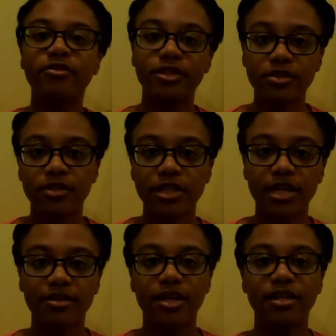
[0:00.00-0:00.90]
great
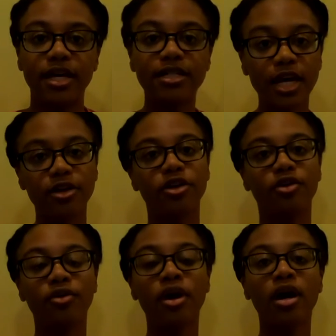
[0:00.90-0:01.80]
resources out there that tell
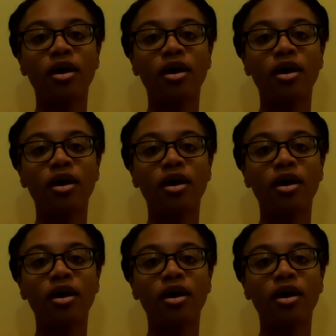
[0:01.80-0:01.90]
you